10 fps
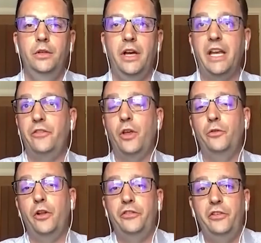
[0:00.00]
I guess
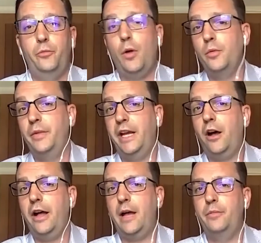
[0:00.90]
those losses probably
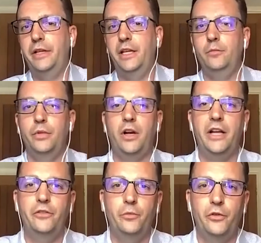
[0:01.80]
are happening, but
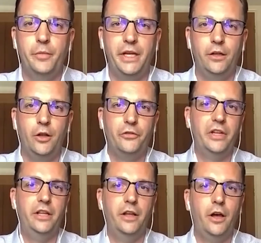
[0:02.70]
items are being lost
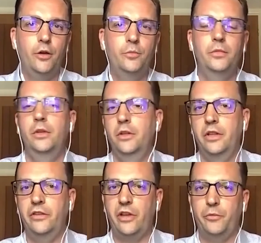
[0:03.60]
in the home,
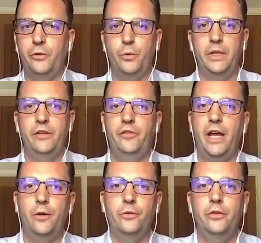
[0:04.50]
they're subsequently
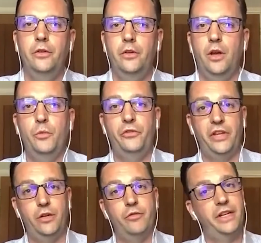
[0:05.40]
found, and we've
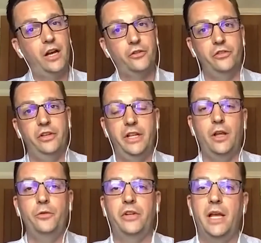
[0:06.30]
seen a reduction in
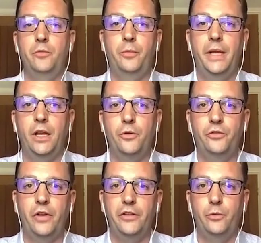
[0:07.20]
those claims being
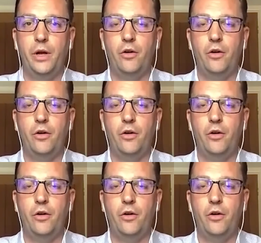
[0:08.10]
notified to our